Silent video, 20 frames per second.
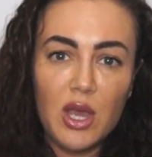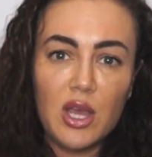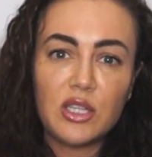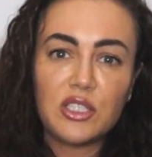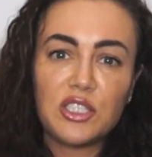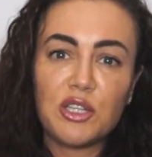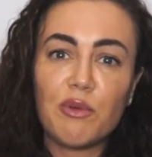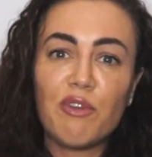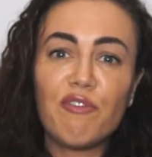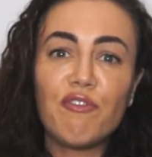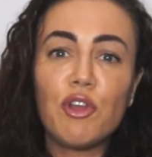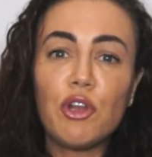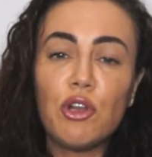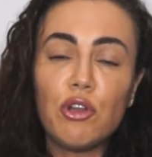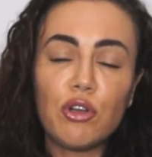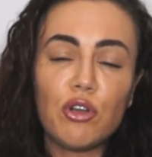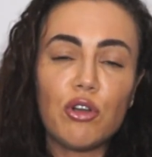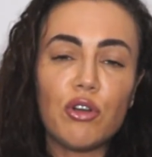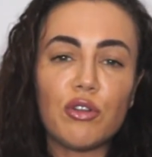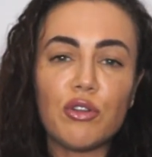So if you
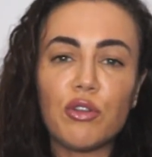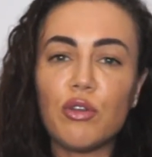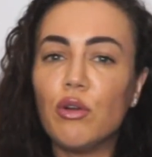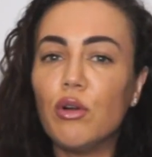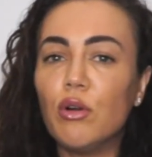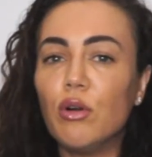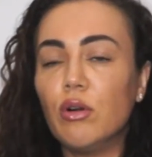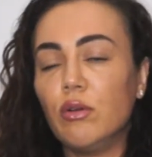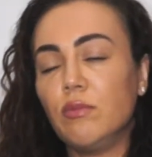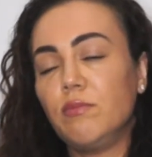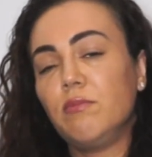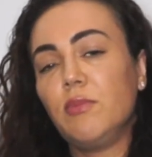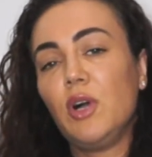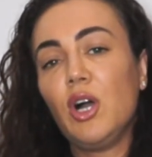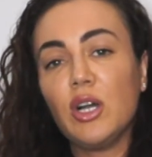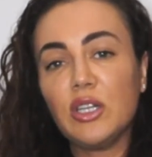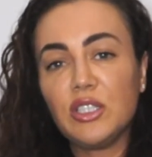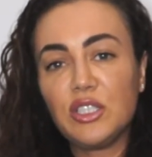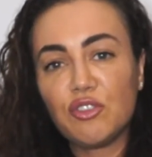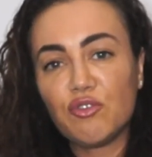look on your
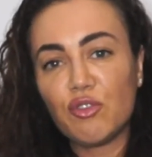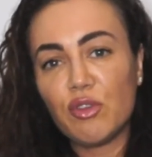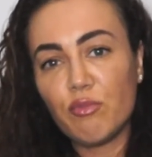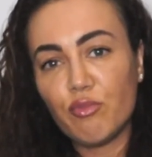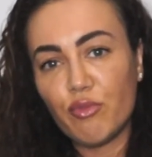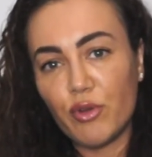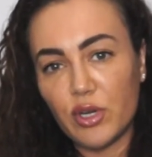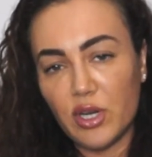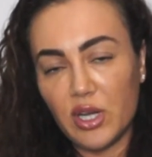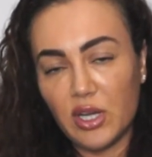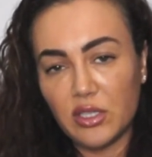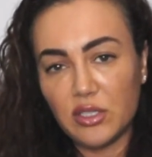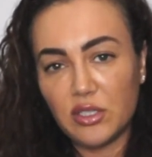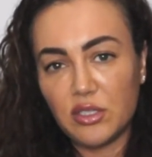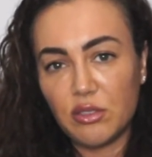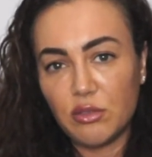high street products,